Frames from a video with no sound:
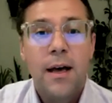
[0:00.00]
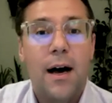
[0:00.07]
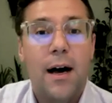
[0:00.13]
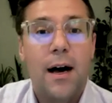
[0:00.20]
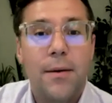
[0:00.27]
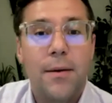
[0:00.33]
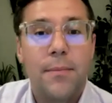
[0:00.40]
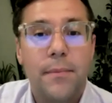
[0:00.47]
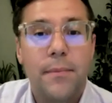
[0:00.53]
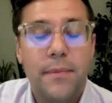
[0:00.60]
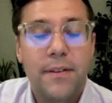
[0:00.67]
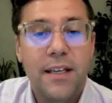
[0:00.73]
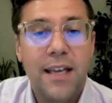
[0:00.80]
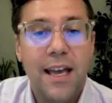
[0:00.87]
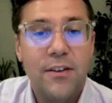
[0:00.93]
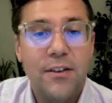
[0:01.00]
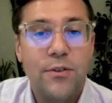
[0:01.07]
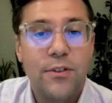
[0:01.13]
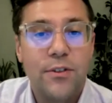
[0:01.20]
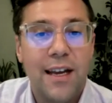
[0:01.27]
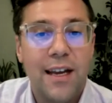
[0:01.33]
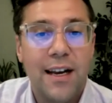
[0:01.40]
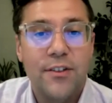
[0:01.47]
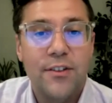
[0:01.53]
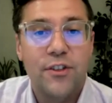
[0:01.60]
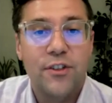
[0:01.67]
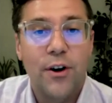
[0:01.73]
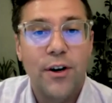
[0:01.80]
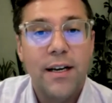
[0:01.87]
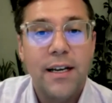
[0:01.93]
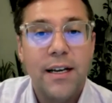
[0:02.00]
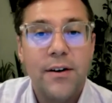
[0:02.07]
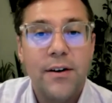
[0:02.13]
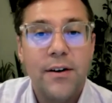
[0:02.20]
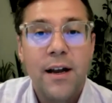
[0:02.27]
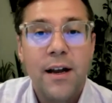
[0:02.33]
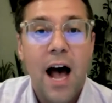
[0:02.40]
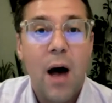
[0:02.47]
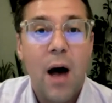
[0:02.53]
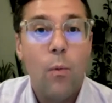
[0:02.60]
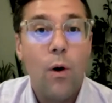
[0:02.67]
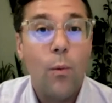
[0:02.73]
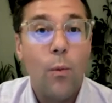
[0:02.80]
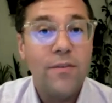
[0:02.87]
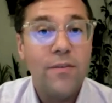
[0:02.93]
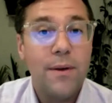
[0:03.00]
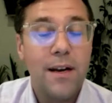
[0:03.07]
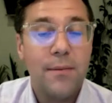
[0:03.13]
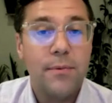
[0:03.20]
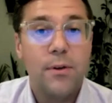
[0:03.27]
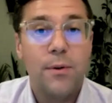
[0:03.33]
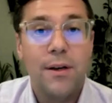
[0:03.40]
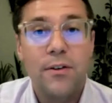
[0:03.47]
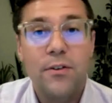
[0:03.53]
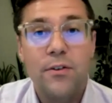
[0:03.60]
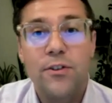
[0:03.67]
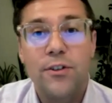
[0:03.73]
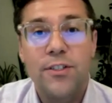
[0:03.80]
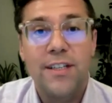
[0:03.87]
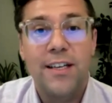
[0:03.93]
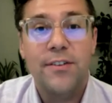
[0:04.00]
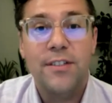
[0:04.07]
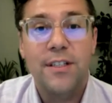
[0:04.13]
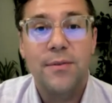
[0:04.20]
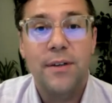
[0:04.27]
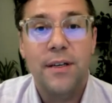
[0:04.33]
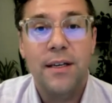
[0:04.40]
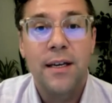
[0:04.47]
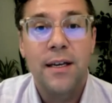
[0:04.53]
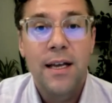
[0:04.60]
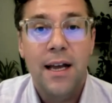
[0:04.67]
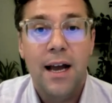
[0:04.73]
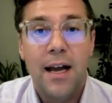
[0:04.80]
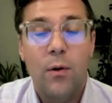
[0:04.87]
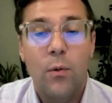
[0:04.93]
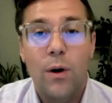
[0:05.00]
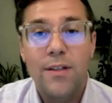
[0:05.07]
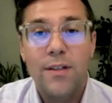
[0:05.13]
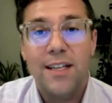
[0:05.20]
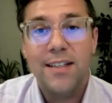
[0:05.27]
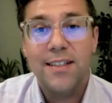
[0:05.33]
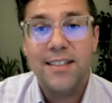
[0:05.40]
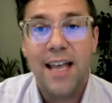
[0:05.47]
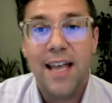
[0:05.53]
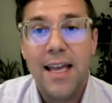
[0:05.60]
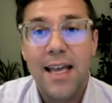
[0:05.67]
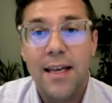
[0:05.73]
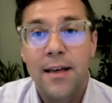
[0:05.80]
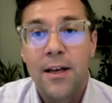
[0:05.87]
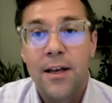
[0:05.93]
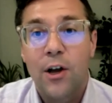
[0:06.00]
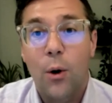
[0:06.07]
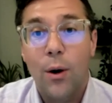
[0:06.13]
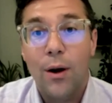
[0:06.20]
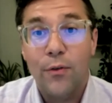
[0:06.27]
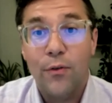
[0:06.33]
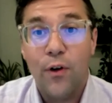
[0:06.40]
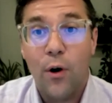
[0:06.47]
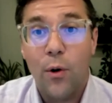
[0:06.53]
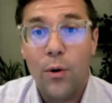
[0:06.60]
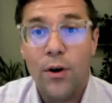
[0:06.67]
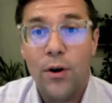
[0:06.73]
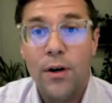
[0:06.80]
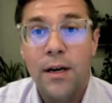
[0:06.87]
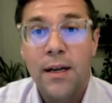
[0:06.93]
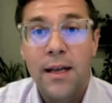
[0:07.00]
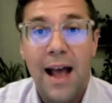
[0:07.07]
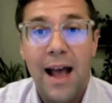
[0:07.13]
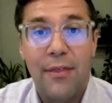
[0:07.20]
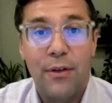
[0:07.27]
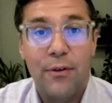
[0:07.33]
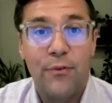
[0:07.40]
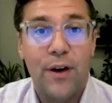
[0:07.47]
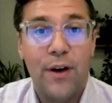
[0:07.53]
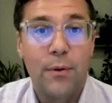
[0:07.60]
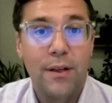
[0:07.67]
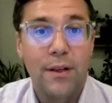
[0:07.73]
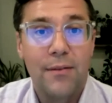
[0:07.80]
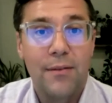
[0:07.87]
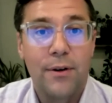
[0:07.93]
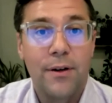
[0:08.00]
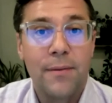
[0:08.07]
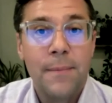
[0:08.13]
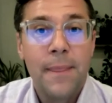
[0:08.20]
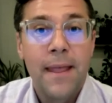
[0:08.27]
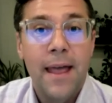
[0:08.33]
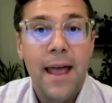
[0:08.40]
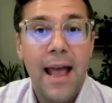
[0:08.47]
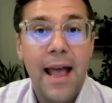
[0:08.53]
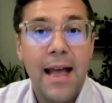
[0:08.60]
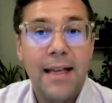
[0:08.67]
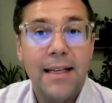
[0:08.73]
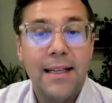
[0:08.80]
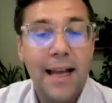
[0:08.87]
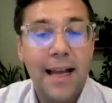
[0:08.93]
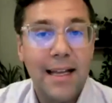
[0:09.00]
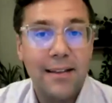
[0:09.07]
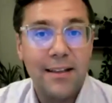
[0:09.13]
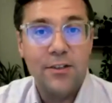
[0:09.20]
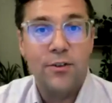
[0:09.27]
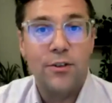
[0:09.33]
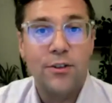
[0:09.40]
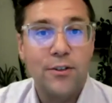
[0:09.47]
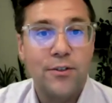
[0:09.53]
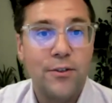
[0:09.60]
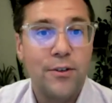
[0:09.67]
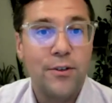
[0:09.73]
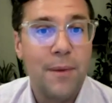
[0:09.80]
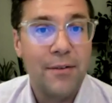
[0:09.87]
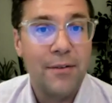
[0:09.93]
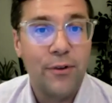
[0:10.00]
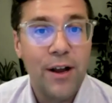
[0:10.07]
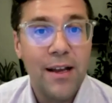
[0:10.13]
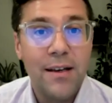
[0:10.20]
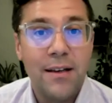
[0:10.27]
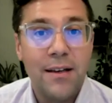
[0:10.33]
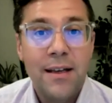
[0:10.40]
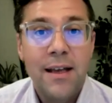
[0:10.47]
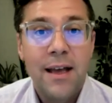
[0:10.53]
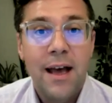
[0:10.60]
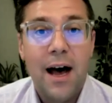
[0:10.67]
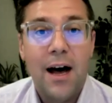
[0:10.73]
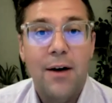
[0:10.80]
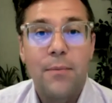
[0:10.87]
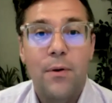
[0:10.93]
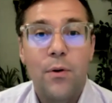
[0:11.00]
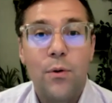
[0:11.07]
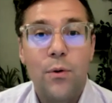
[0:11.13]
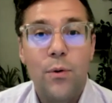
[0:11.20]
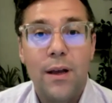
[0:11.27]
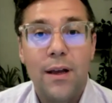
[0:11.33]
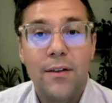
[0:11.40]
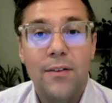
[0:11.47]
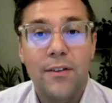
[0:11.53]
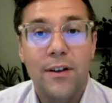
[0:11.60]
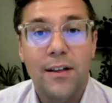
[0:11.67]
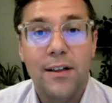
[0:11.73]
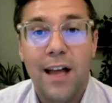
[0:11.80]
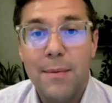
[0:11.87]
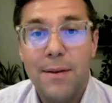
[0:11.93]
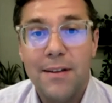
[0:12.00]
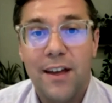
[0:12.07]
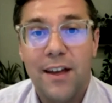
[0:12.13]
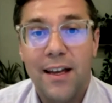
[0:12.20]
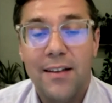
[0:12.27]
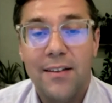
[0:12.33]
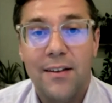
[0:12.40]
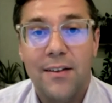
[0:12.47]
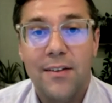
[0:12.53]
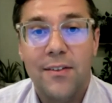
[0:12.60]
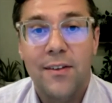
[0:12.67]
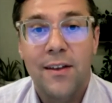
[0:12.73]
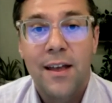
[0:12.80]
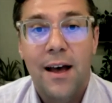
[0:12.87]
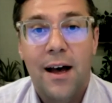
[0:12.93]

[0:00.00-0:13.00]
to get us started here. What we've been up to at New Jersey LCV, kind of what's at stake going forward at the federal level. And I get to introduce you to my friend, who is a climate scientist,